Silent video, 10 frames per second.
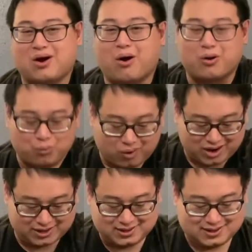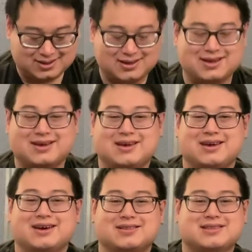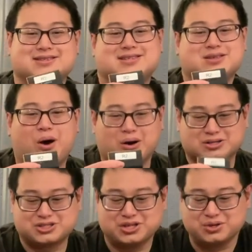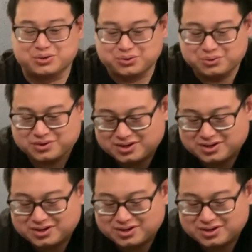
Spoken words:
R1, this is R2,